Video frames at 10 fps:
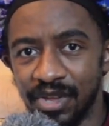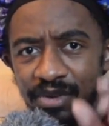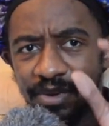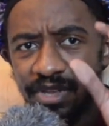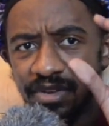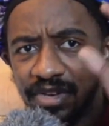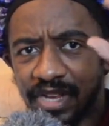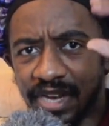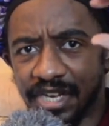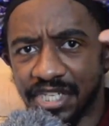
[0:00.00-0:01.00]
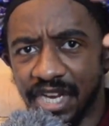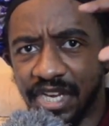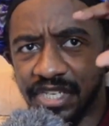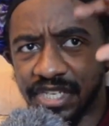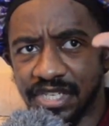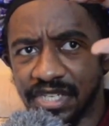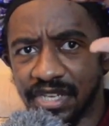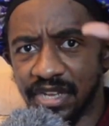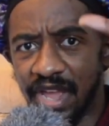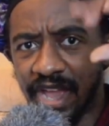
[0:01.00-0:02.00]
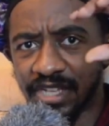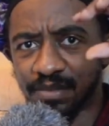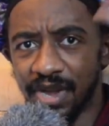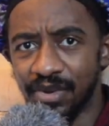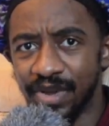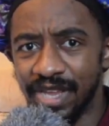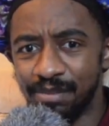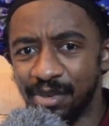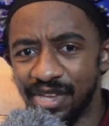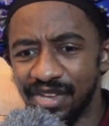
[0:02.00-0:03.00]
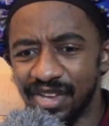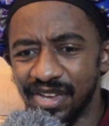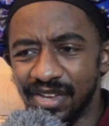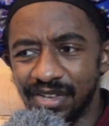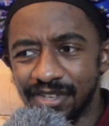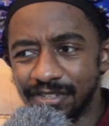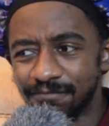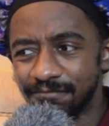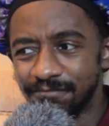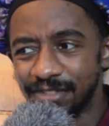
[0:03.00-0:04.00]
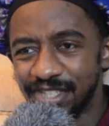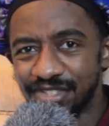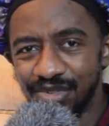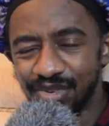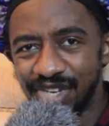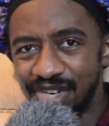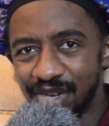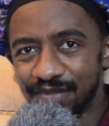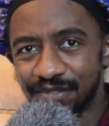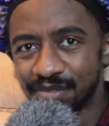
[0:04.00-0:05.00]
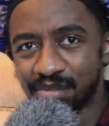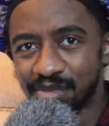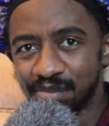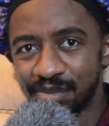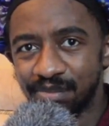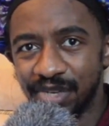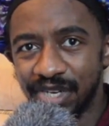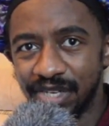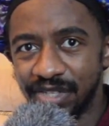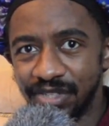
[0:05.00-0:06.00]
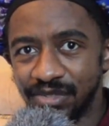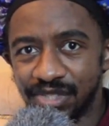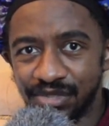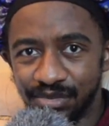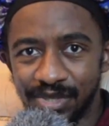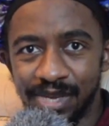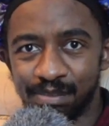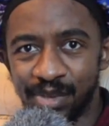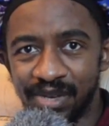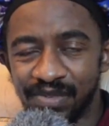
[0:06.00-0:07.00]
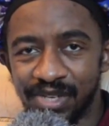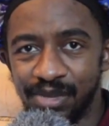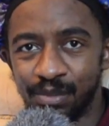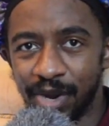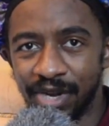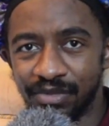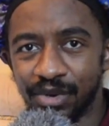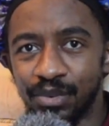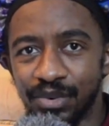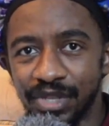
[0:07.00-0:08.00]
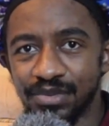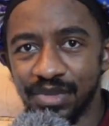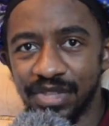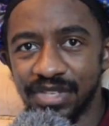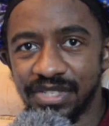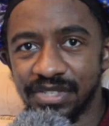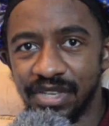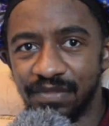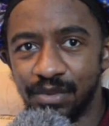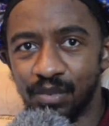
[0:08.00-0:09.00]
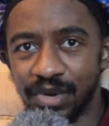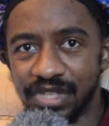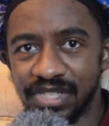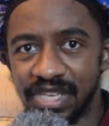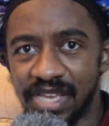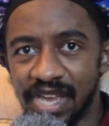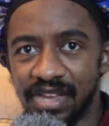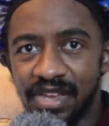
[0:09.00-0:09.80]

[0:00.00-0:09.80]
where you can kind of change it to X, Y, or AB, it's not enough of a problem really. You still get perfectly wide recordings with this if you wanted to get